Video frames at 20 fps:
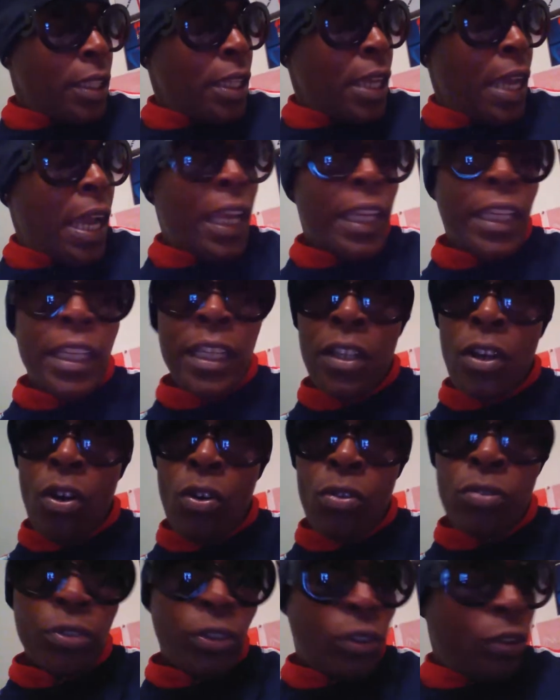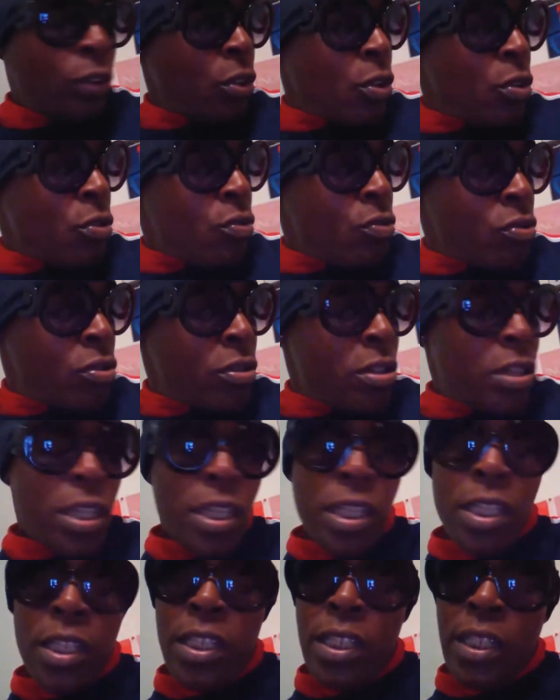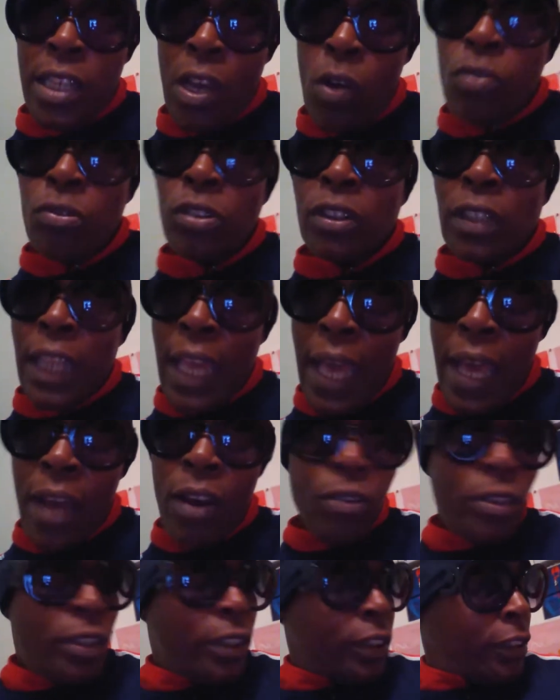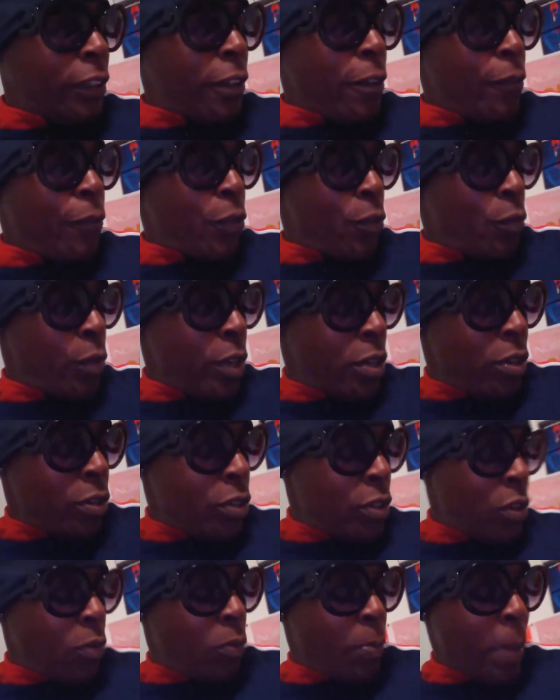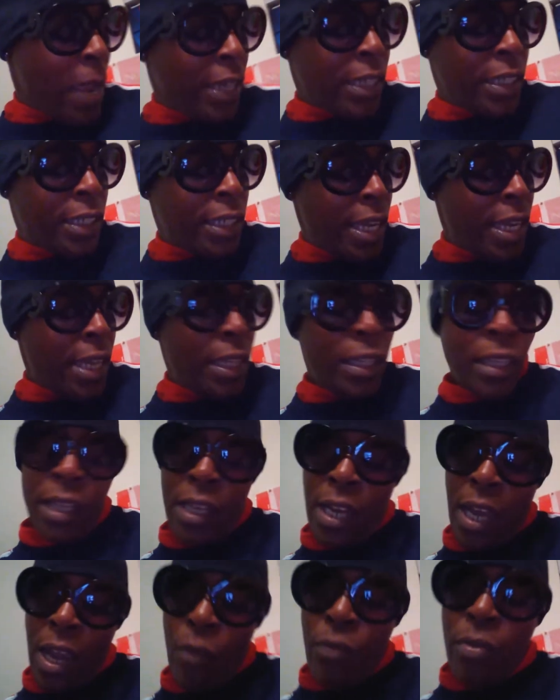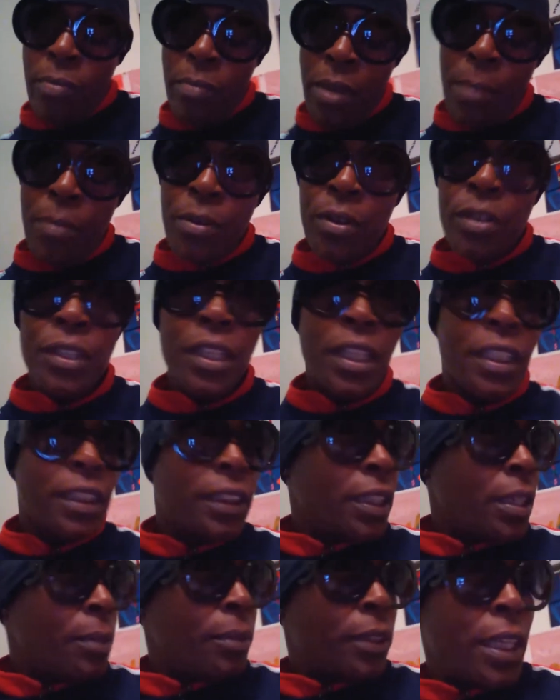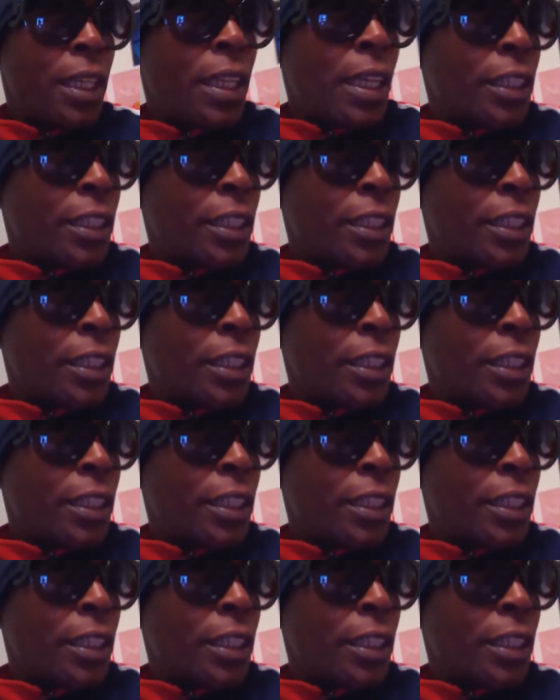I hear those, you know, and those are loud and stuff for real. You know, back in the day, I remember. You understand what I'm saying?